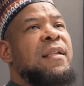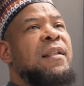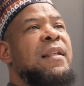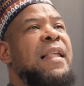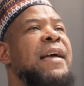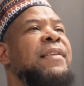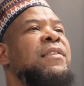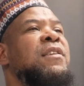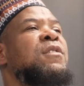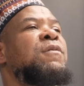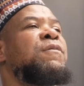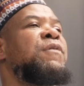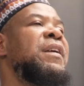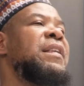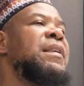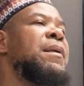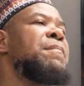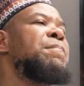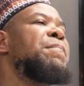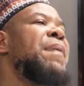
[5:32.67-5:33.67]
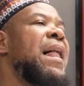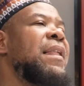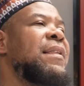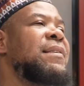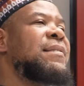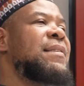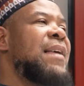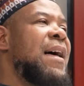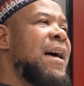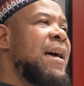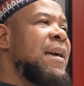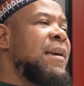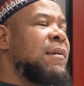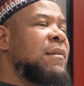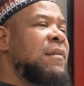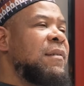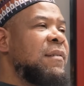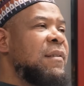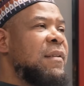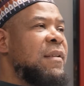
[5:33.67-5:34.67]
like this fitna in
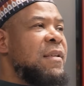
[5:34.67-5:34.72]
Palestine,